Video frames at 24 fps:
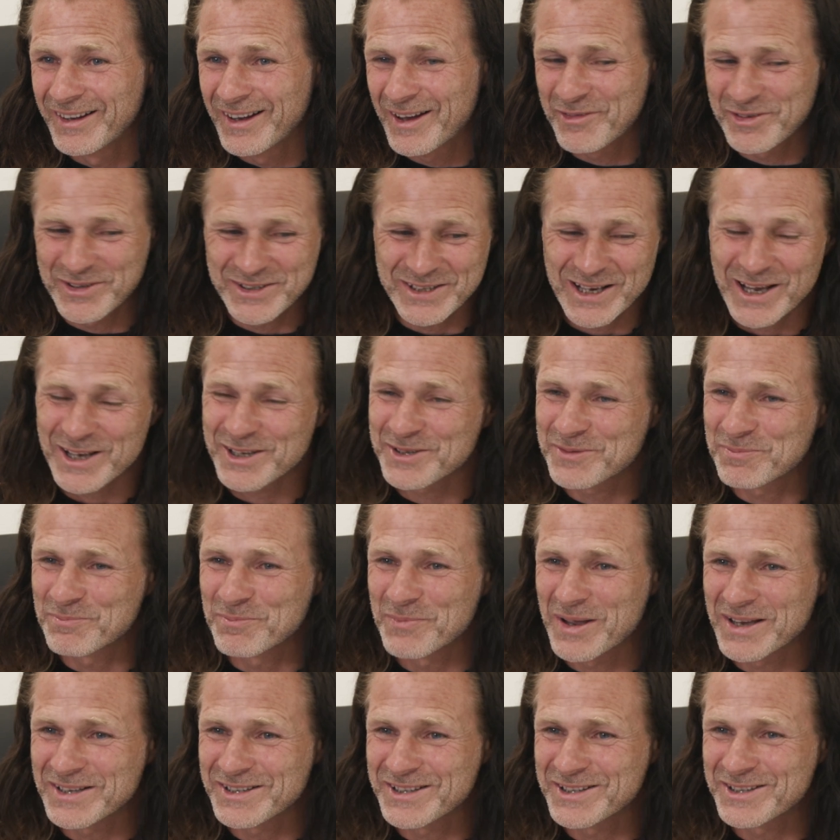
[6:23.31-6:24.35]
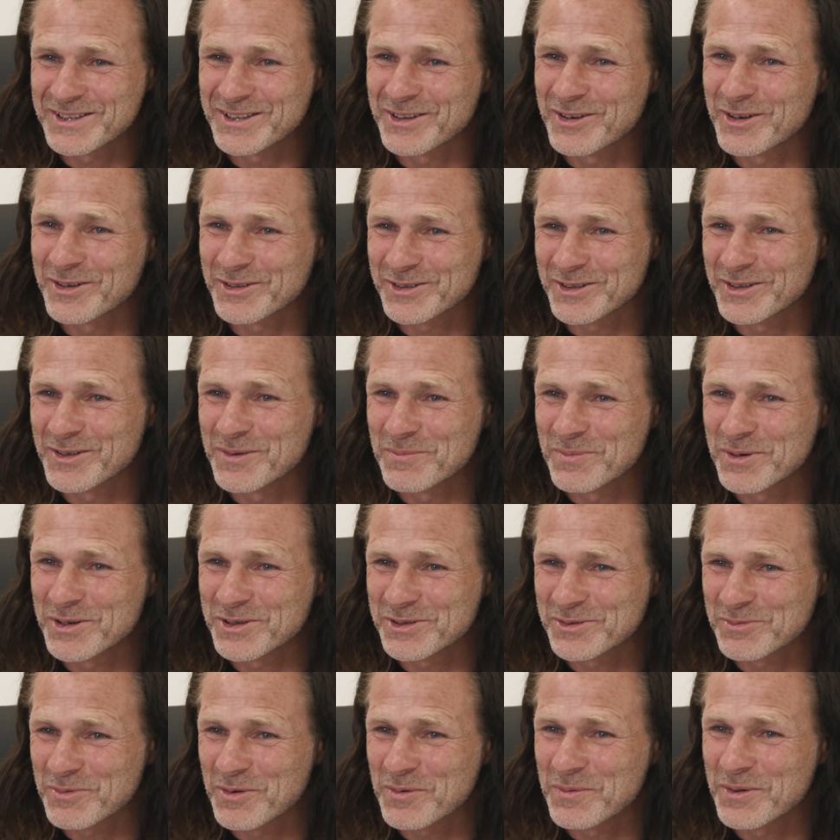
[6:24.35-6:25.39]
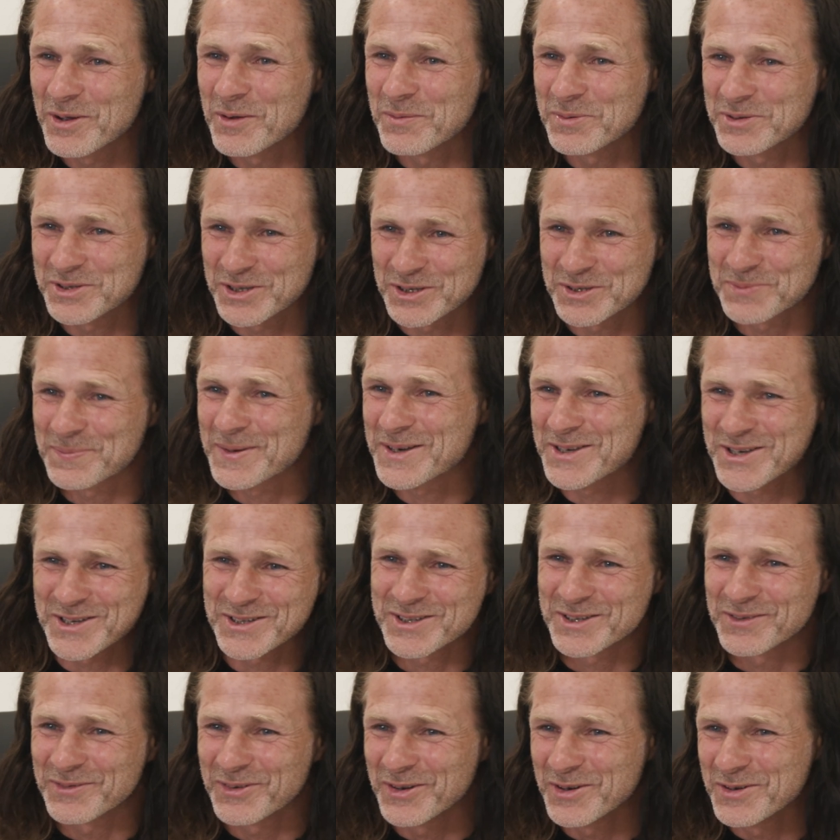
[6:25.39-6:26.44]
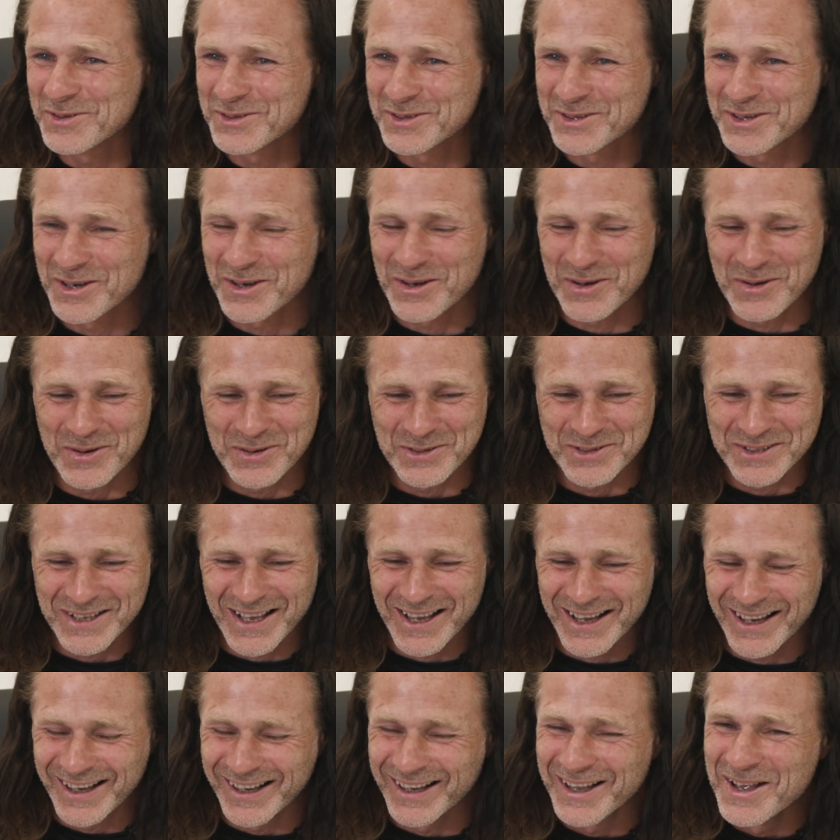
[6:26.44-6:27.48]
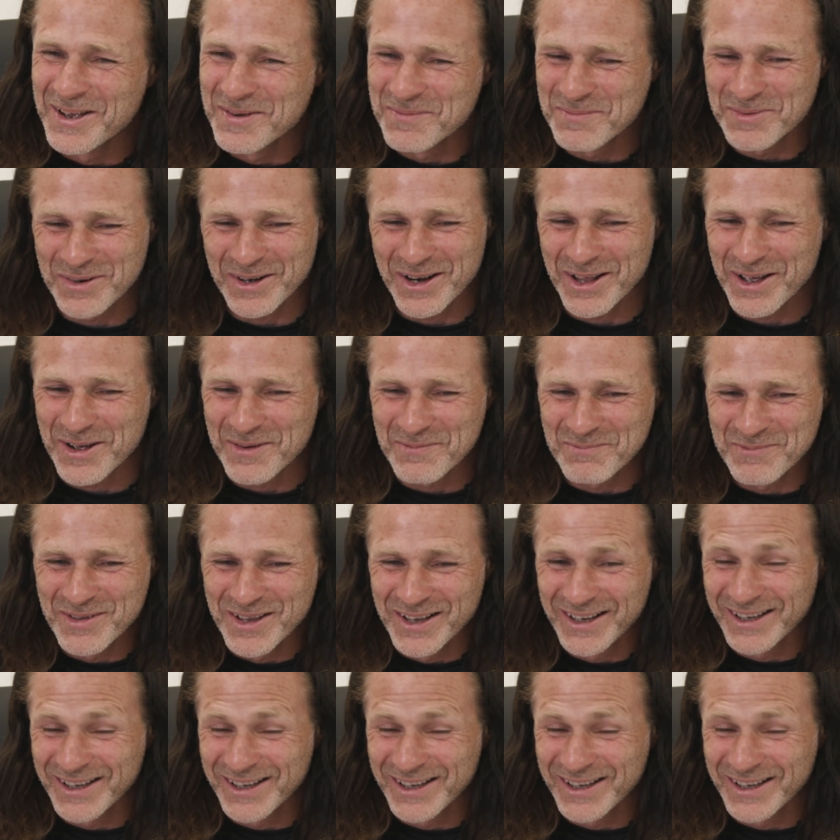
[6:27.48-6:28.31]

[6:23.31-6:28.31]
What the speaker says: Every text message that goes on the bus will be all suspicious of who's that. But